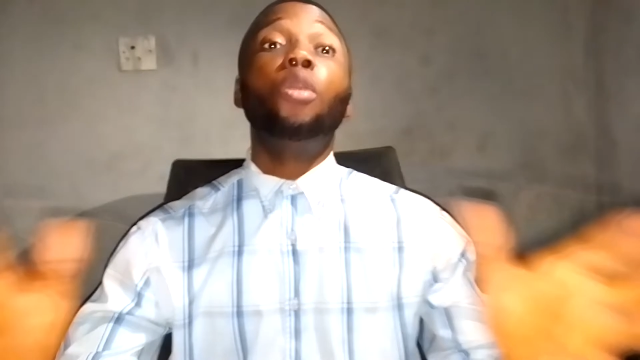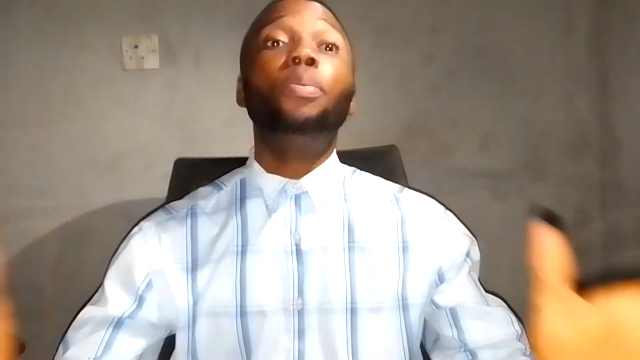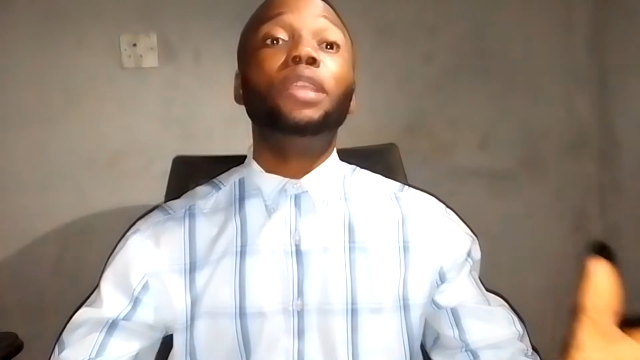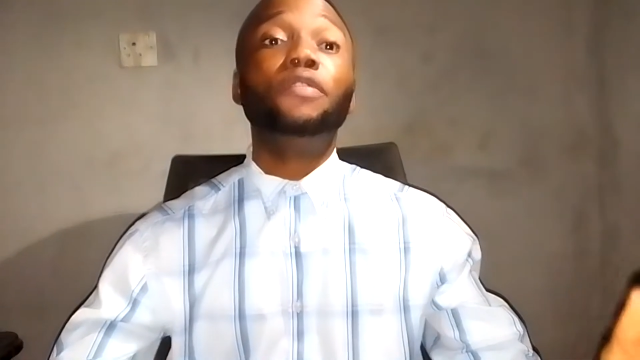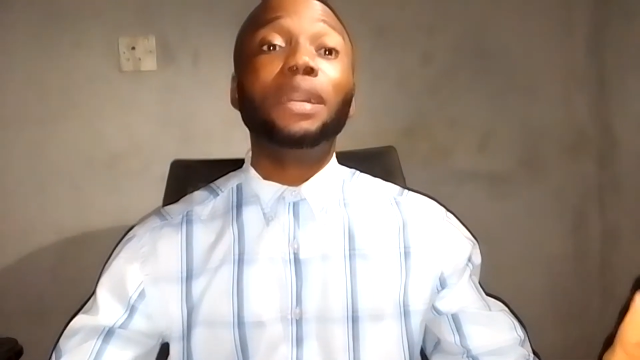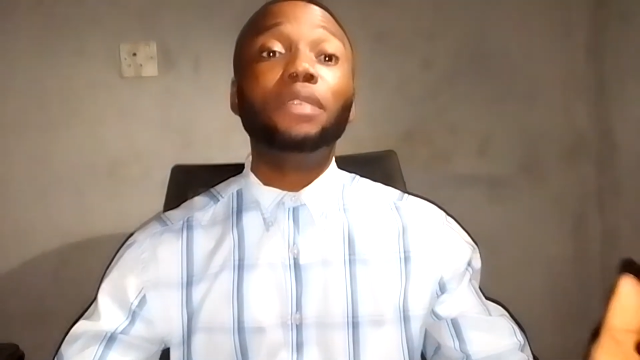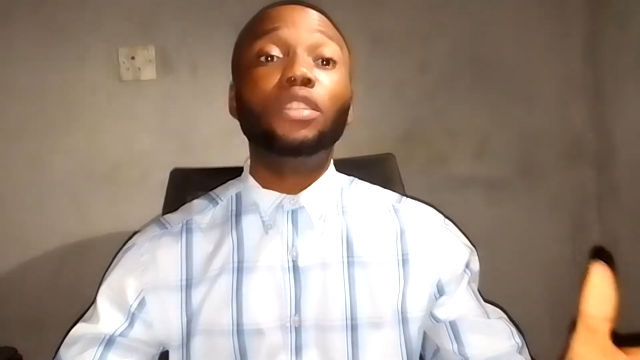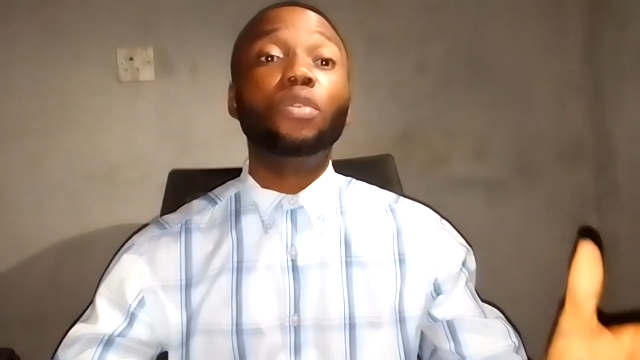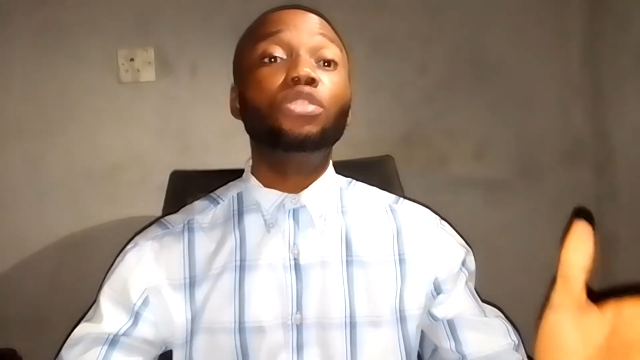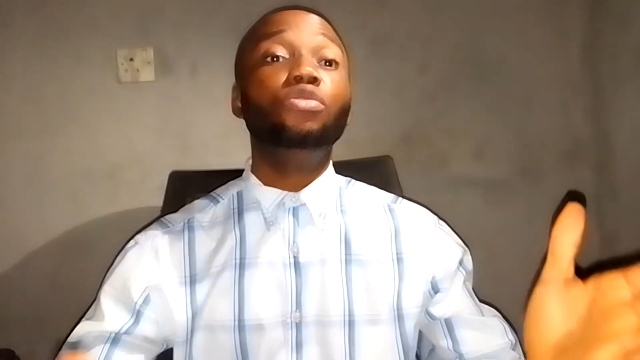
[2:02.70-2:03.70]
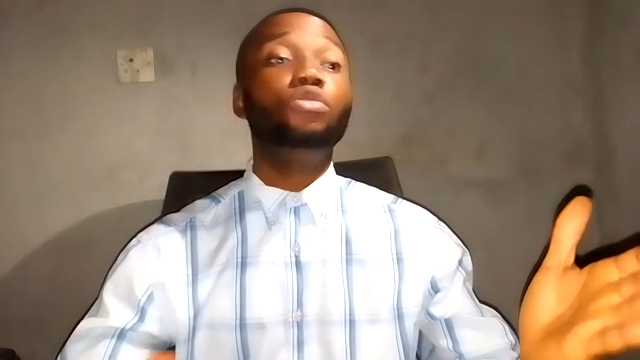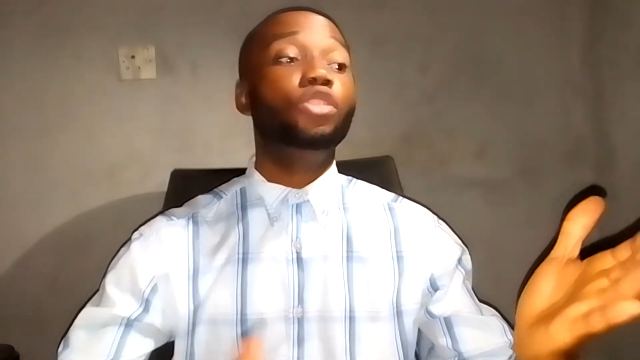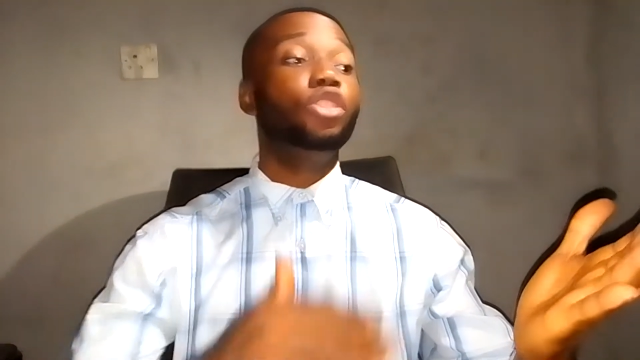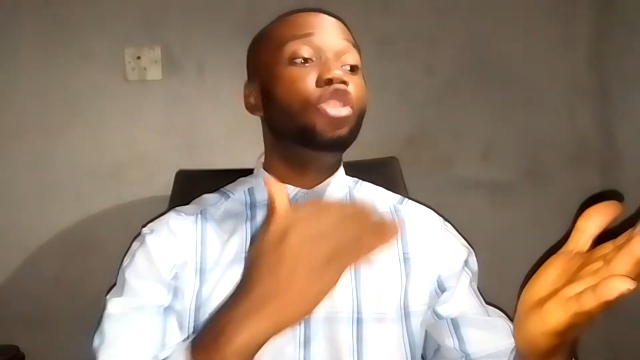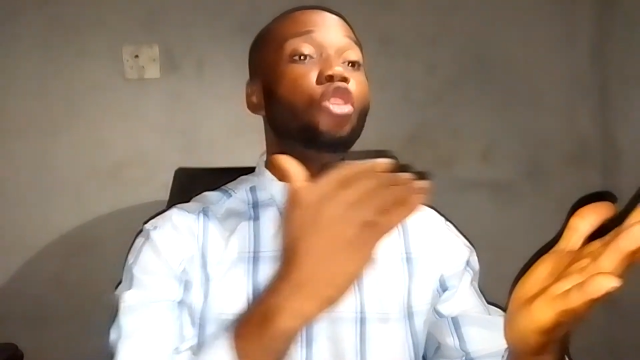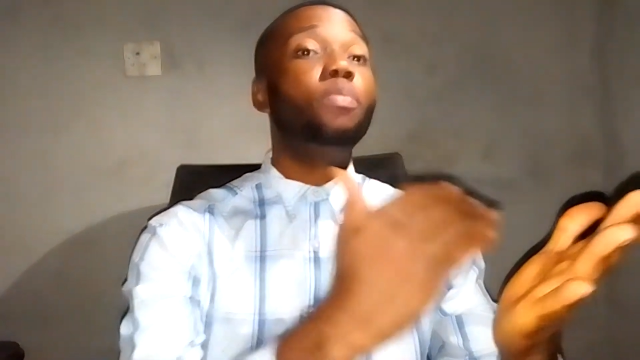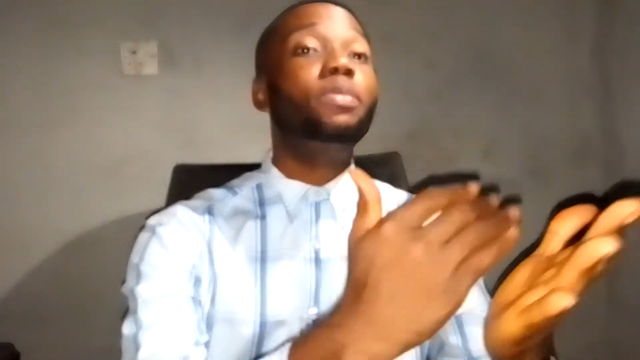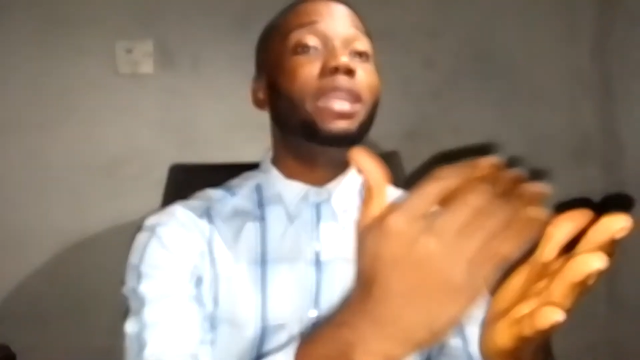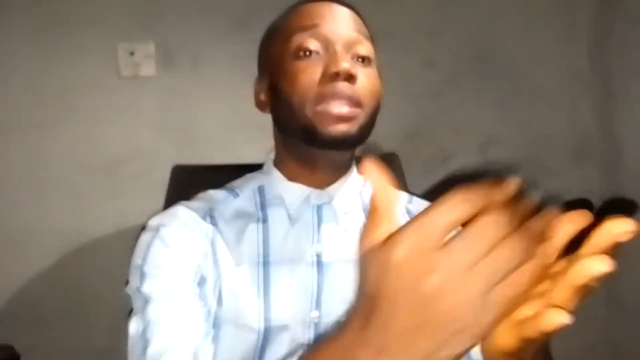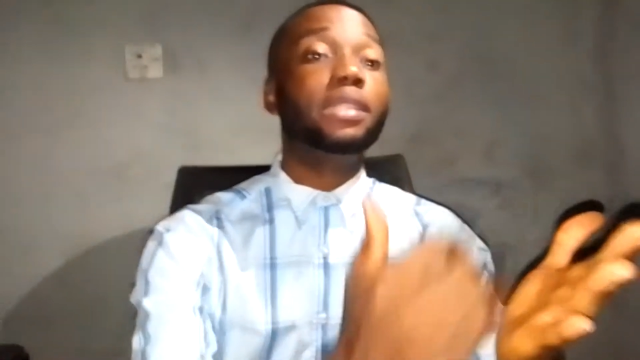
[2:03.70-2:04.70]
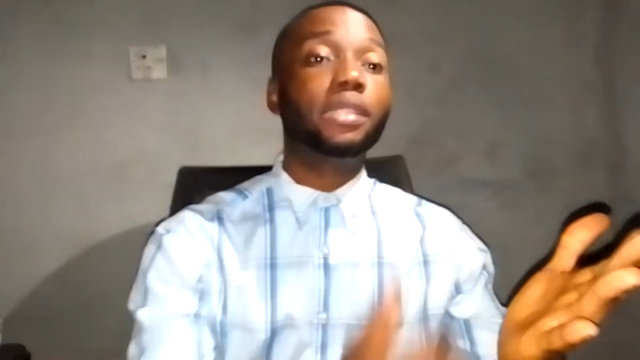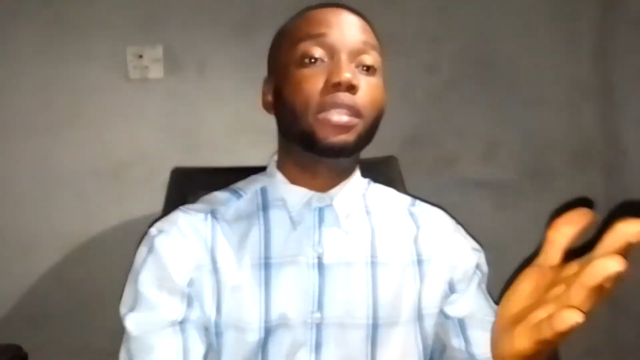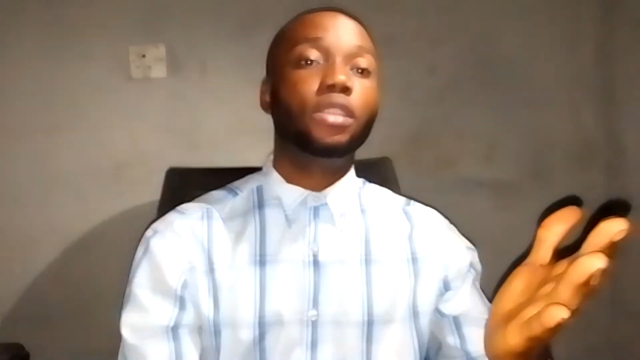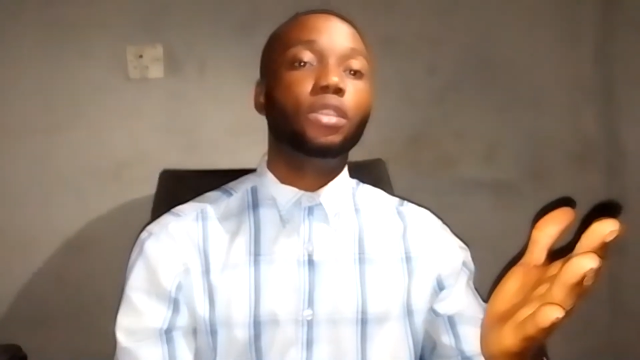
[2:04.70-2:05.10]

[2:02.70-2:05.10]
computer, if it's updated, what you do is you update it.